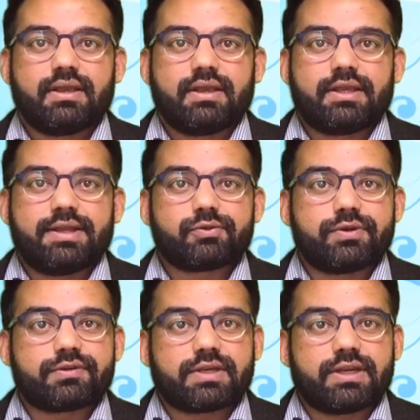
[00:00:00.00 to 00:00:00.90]
uh, to
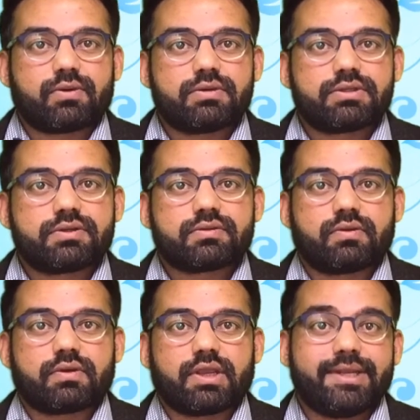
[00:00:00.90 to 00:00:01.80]
its stakeholders
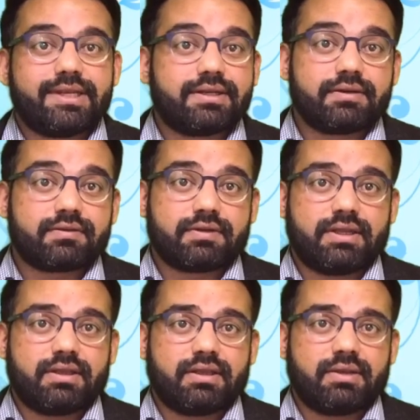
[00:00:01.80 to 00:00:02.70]
or immediate, uh,
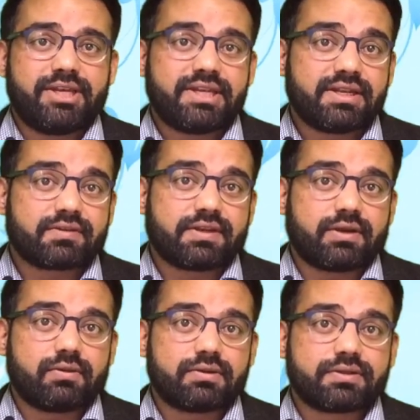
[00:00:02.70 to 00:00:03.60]
immediate
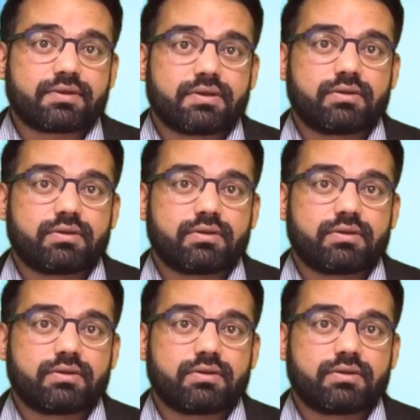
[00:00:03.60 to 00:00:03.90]
stakeholders.